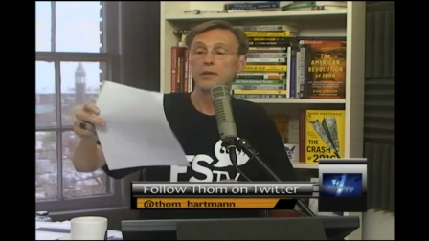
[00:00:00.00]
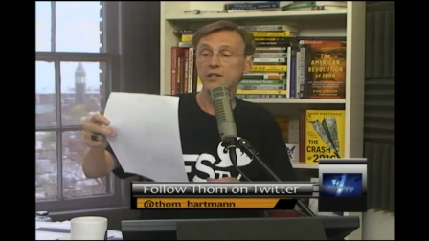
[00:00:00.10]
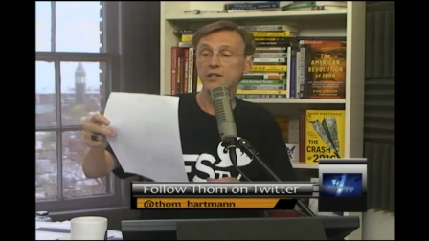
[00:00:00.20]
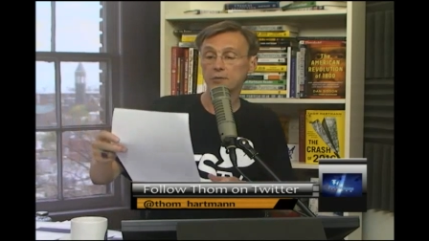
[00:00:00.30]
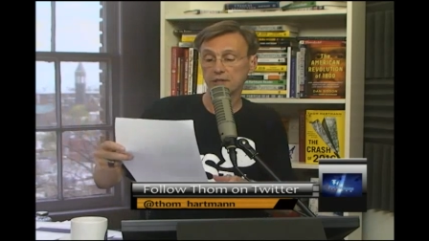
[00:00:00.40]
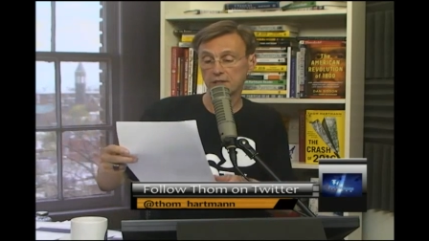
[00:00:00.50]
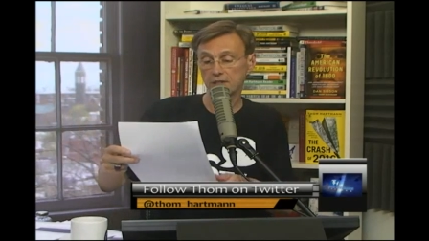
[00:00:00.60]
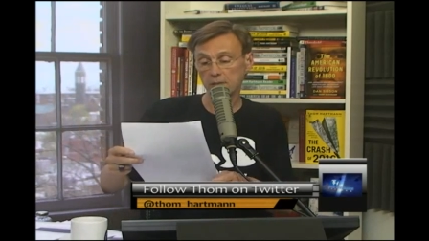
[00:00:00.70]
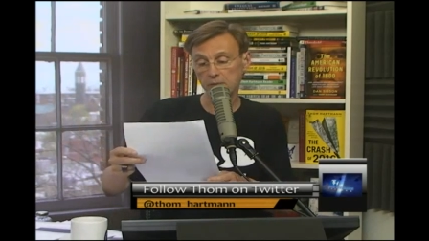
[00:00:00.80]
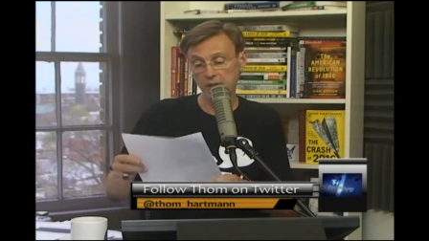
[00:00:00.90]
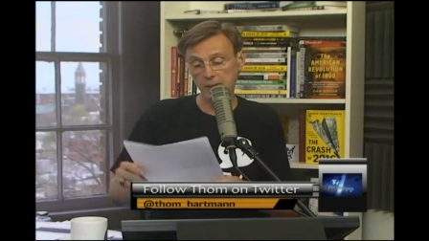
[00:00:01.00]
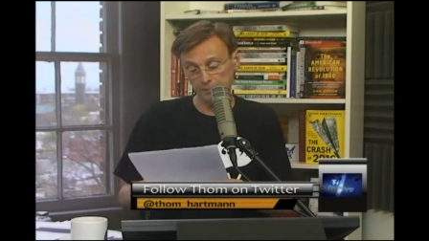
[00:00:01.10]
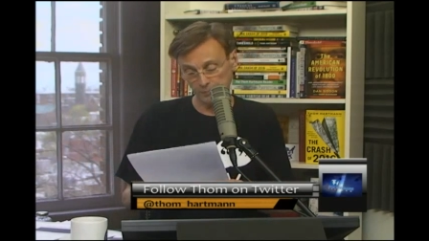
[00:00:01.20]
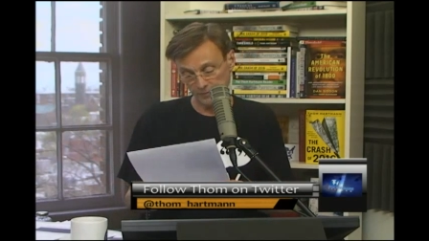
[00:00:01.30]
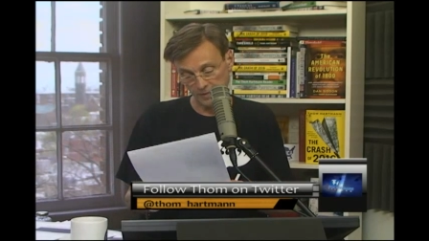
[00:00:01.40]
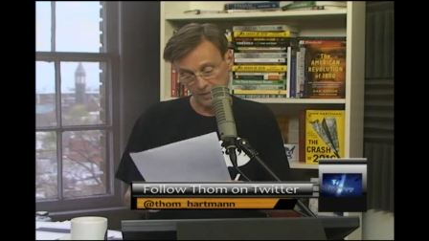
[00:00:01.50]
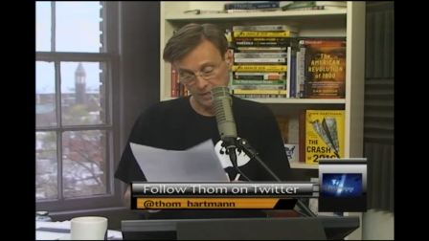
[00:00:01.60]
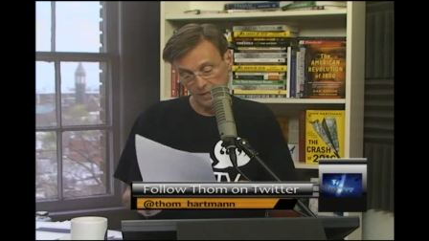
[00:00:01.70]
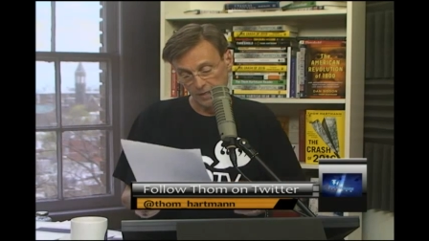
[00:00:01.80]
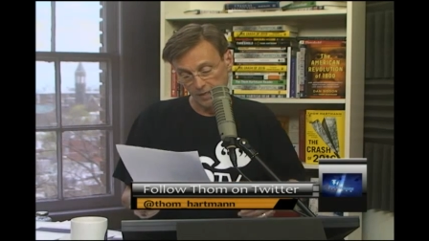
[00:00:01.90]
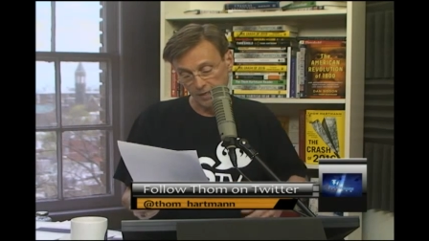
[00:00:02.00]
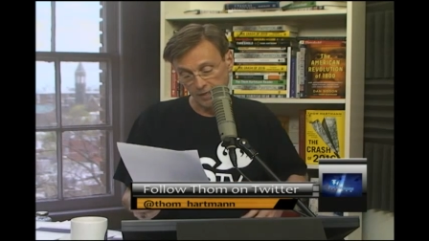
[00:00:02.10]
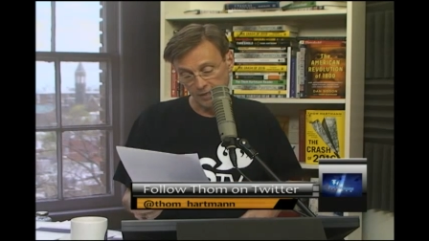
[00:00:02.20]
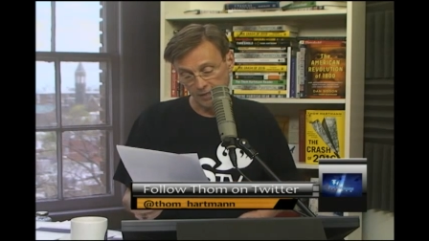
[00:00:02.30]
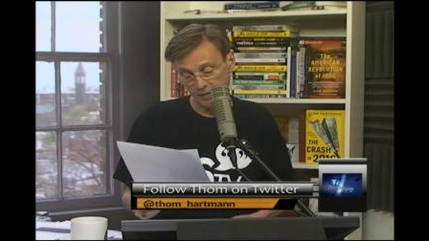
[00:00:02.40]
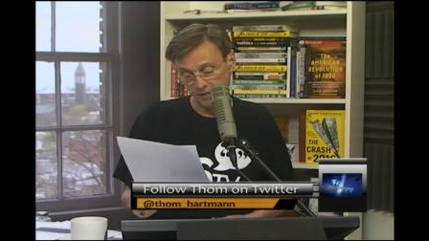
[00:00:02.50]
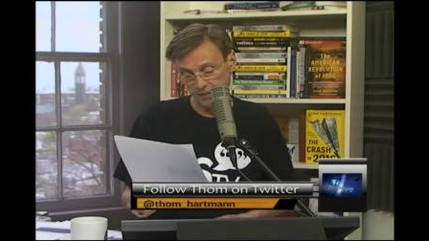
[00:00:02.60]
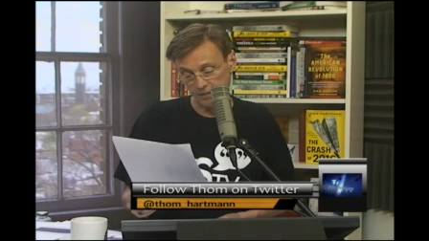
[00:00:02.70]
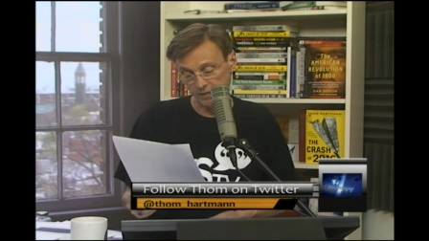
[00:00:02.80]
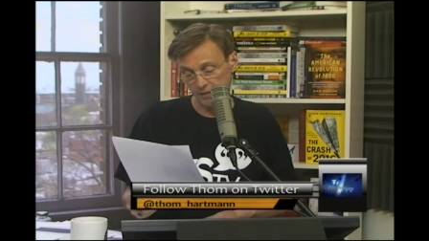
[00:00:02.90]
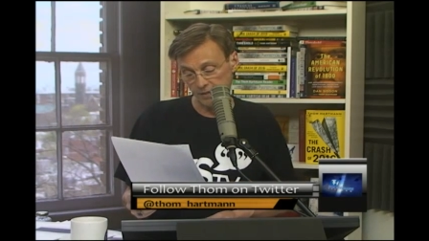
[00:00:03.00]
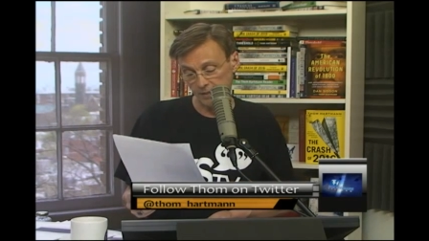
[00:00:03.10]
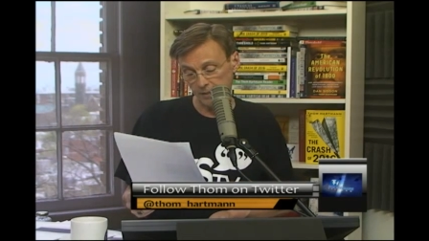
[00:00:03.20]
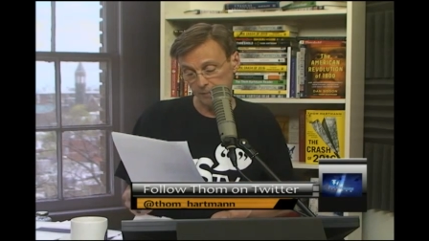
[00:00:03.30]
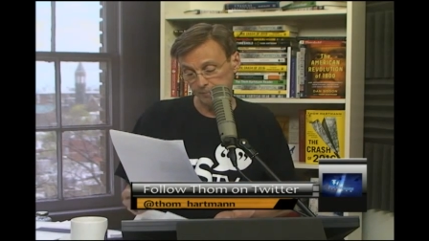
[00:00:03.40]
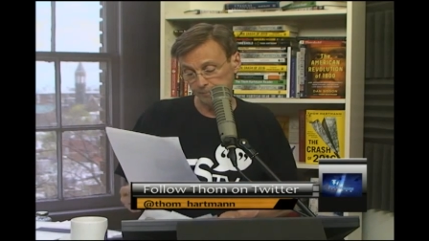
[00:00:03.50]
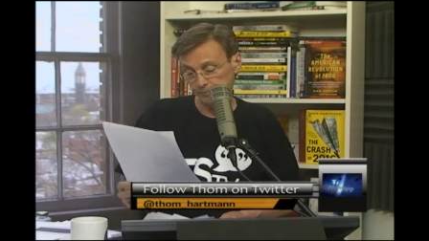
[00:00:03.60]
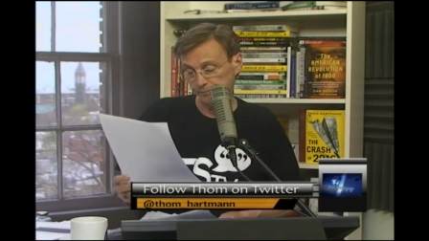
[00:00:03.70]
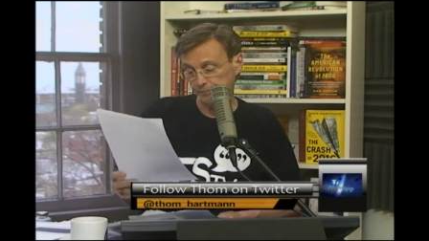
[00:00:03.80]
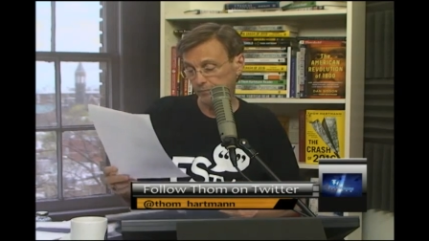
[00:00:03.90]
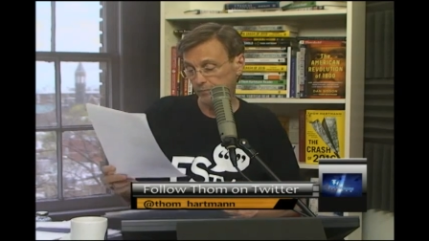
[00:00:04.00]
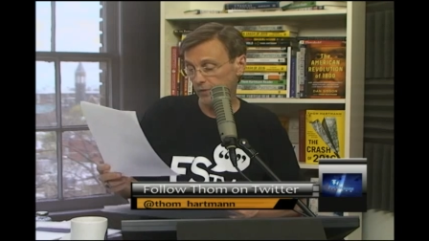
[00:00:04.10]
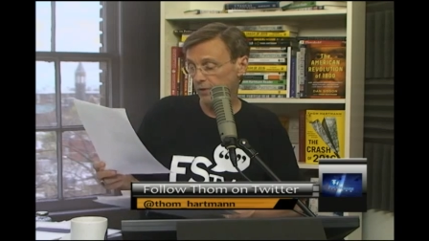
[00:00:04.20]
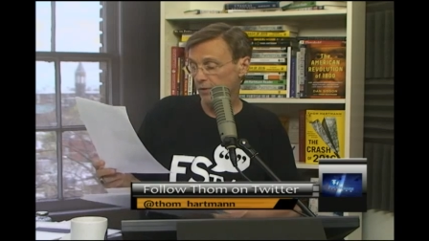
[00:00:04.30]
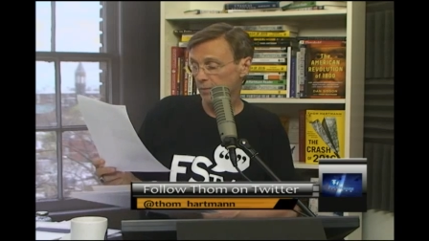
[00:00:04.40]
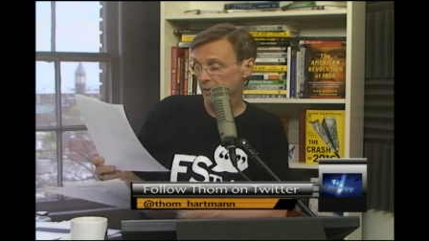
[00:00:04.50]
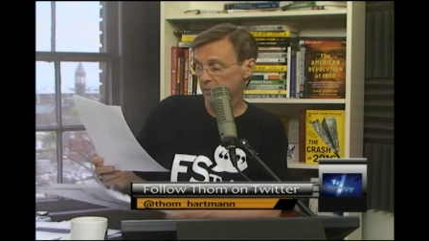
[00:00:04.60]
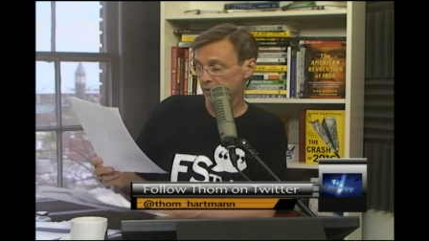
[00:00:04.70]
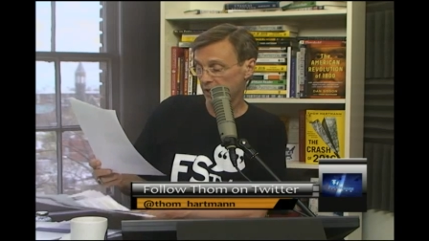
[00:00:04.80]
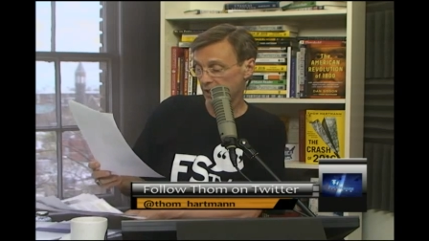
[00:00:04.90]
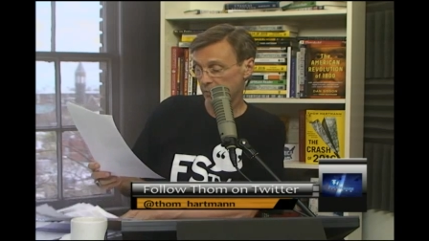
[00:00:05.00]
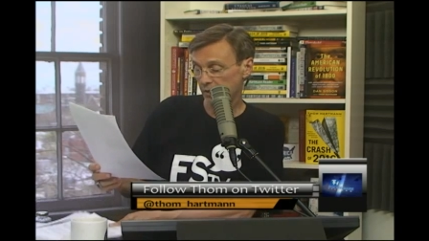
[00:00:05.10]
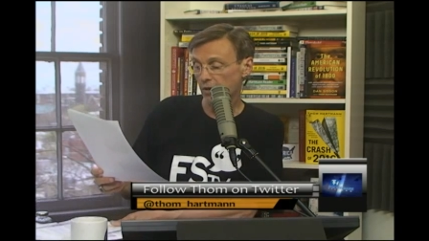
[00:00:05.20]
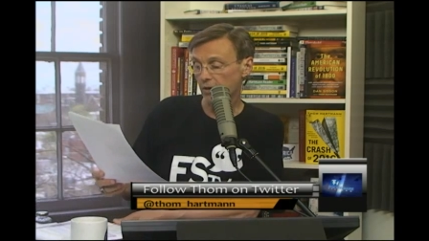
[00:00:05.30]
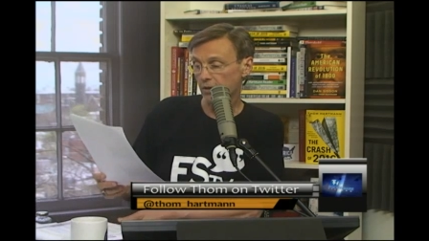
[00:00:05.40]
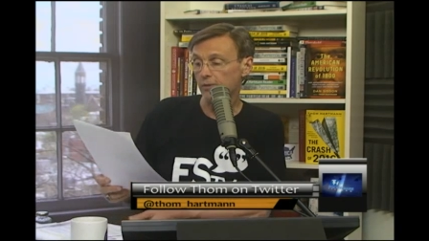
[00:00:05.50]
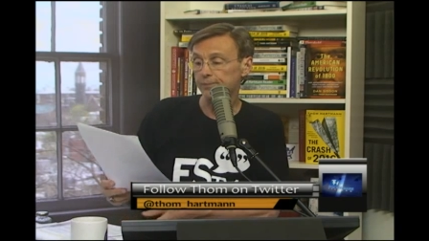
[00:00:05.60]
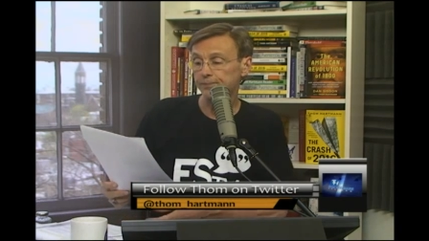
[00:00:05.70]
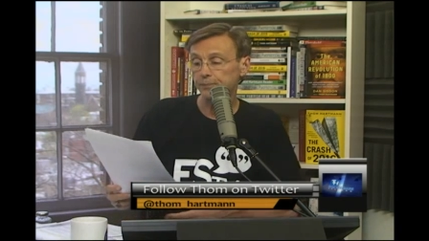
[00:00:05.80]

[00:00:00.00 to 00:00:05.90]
actually was on T P M, and uh, although it might be an A P article,